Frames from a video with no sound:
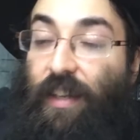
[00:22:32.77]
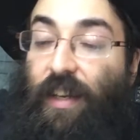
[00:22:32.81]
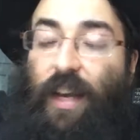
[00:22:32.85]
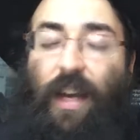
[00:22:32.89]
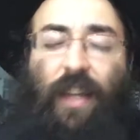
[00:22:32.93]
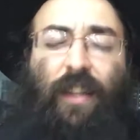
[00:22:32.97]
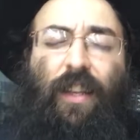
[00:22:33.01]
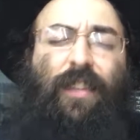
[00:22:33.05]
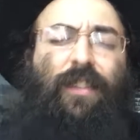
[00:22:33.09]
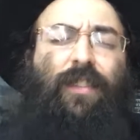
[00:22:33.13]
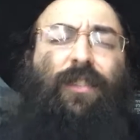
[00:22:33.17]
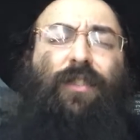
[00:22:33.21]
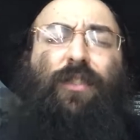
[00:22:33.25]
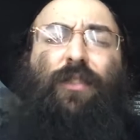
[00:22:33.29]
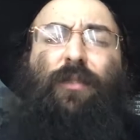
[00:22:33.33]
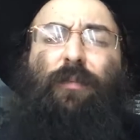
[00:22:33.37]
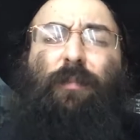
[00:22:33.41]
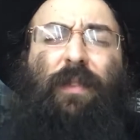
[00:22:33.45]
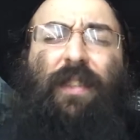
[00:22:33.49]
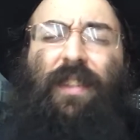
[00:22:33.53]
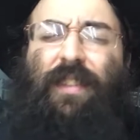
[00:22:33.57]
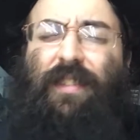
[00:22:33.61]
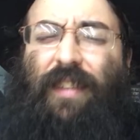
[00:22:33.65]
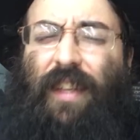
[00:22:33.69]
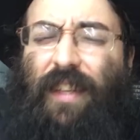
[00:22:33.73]
It doesn't just
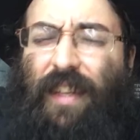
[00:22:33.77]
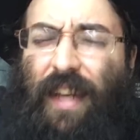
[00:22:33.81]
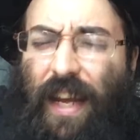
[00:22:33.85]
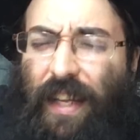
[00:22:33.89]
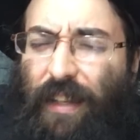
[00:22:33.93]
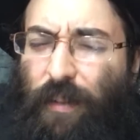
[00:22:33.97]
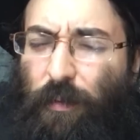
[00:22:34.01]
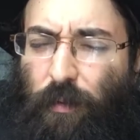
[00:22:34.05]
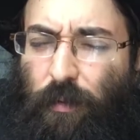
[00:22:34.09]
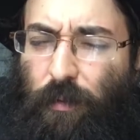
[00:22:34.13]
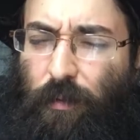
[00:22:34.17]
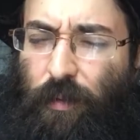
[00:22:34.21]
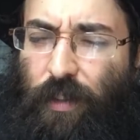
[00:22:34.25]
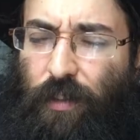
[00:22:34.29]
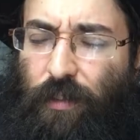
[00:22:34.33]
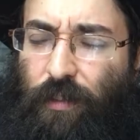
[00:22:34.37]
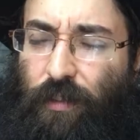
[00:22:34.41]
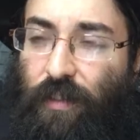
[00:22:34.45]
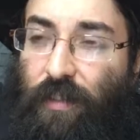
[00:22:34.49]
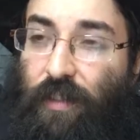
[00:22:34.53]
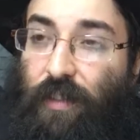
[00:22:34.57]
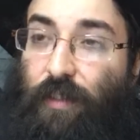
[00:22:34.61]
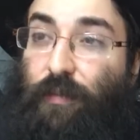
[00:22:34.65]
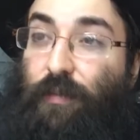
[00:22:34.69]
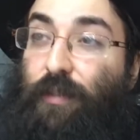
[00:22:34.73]
mean the Sanhedrin will
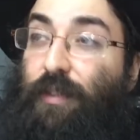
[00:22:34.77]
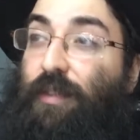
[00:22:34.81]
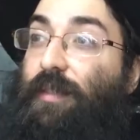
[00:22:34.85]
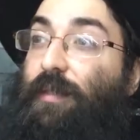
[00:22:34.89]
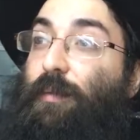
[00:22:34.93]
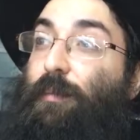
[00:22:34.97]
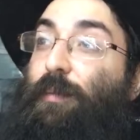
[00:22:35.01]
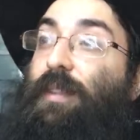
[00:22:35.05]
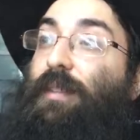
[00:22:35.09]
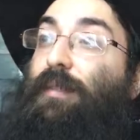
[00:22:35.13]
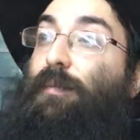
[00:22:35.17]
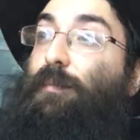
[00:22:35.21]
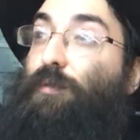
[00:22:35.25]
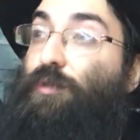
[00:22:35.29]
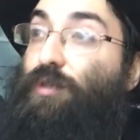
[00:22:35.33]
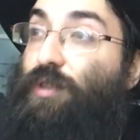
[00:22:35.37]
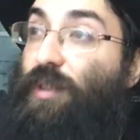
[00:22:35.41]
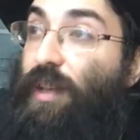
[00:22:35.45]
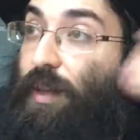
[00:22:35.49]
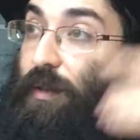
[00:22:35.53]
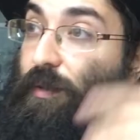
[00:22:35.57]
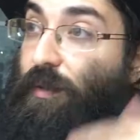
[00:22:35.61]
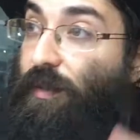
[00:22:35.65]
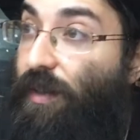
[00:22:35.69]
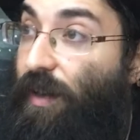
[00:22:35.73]
return there first. It means the
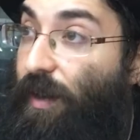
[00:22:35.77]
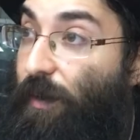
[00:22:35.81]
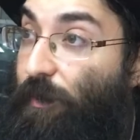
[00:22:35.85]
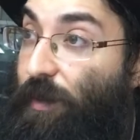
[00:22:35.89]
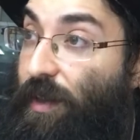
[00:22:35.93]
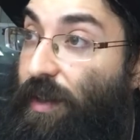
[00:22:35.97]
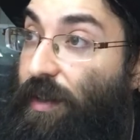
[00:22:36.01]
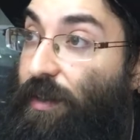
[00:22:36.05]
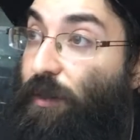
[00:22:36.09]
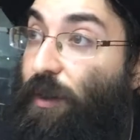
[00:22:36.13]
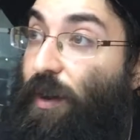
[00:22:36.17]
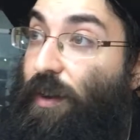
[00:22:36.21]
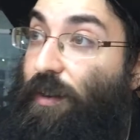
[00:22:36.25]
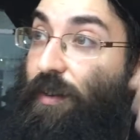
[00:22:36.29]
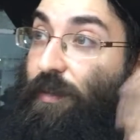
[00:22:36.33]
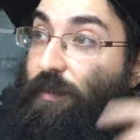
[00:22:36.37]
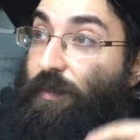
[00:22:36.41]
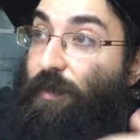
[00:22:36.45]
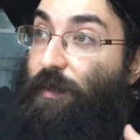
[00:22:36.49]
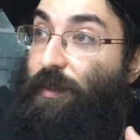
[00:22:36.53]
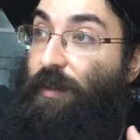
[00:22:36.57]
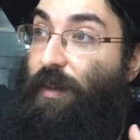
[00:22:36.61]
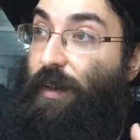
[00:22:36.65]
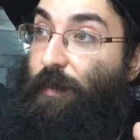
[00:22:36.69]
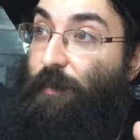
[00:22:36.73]
Moshiach will come there, Leonov
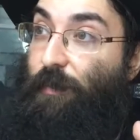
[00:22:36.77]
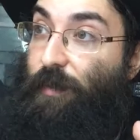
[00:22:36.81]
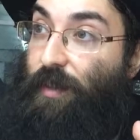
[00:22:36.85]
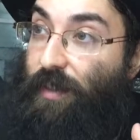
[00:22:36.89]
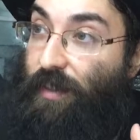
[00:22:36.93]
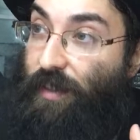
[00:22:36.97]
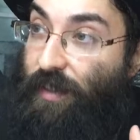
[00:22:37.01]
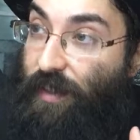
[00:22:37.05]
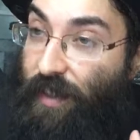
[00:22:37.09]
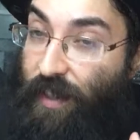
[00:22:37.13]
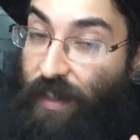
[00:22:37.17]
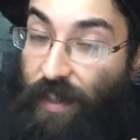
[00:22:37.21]
will come there.